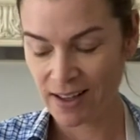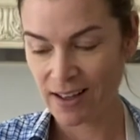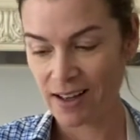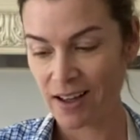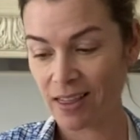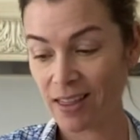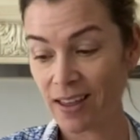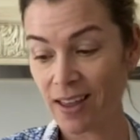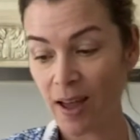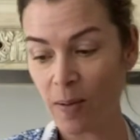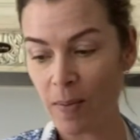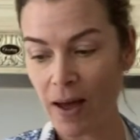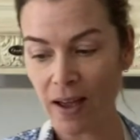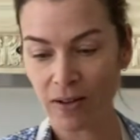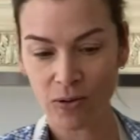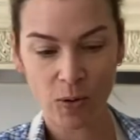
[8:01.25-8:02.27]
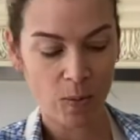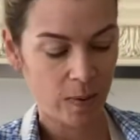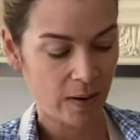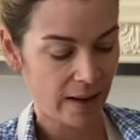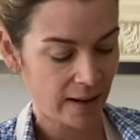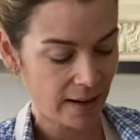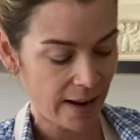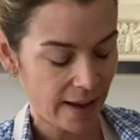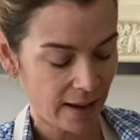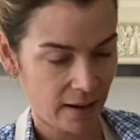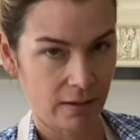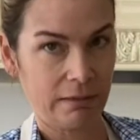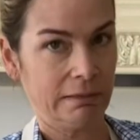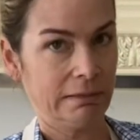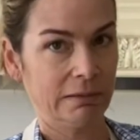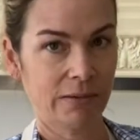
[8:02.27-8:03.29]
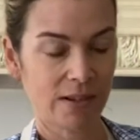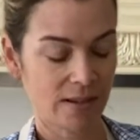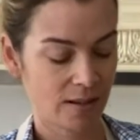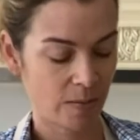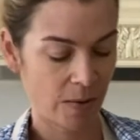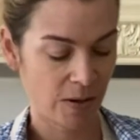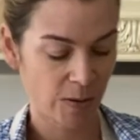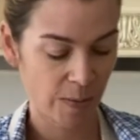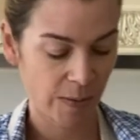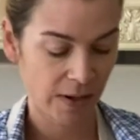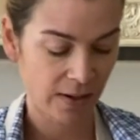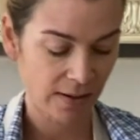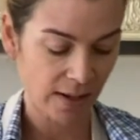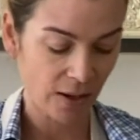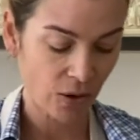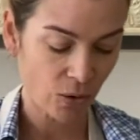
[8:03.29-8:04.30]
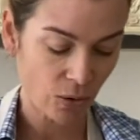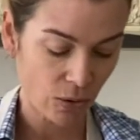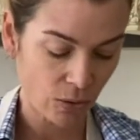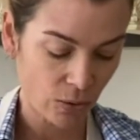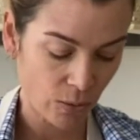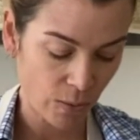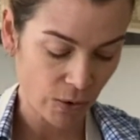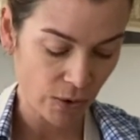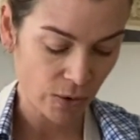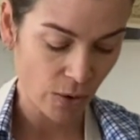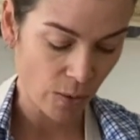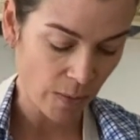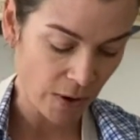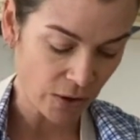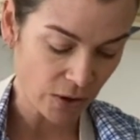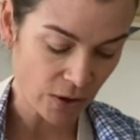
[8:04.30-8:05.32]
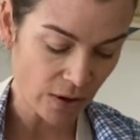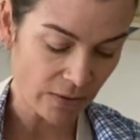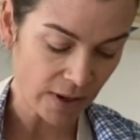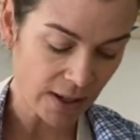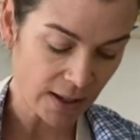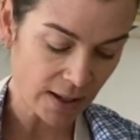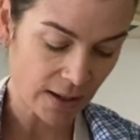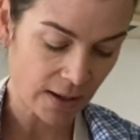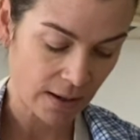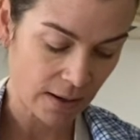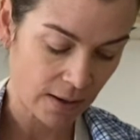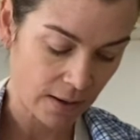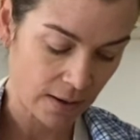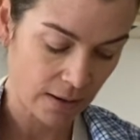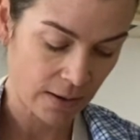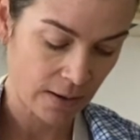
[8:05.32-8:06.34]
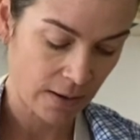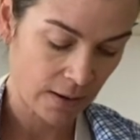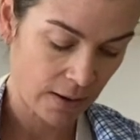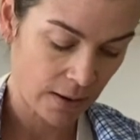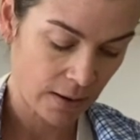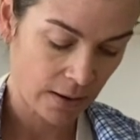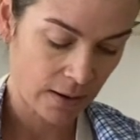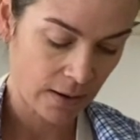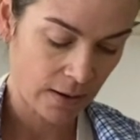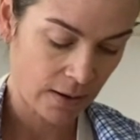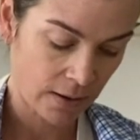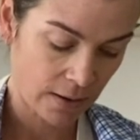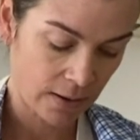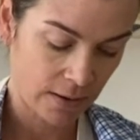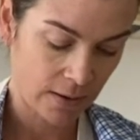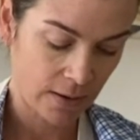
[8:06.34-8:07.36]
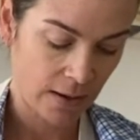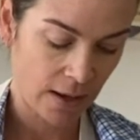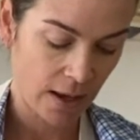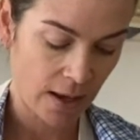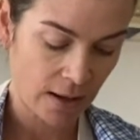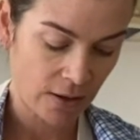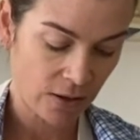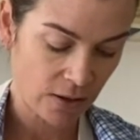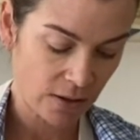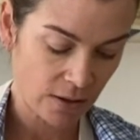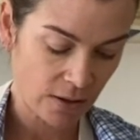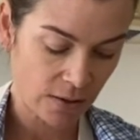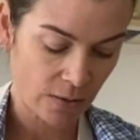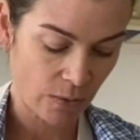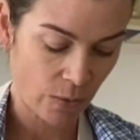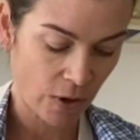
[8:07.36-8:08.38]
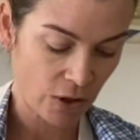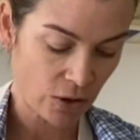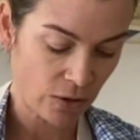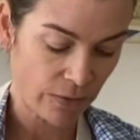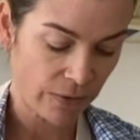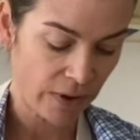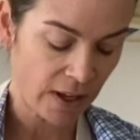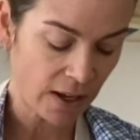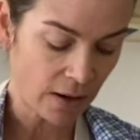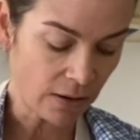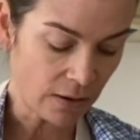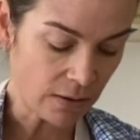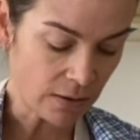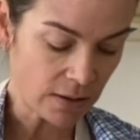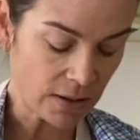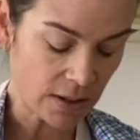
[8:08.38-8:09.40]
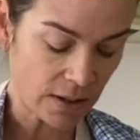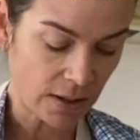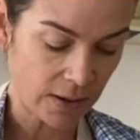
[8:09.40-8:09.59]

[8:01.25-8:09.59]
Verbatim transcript: I think I buy a new plant like once a month because I go through so much of it. And just watch your fingers.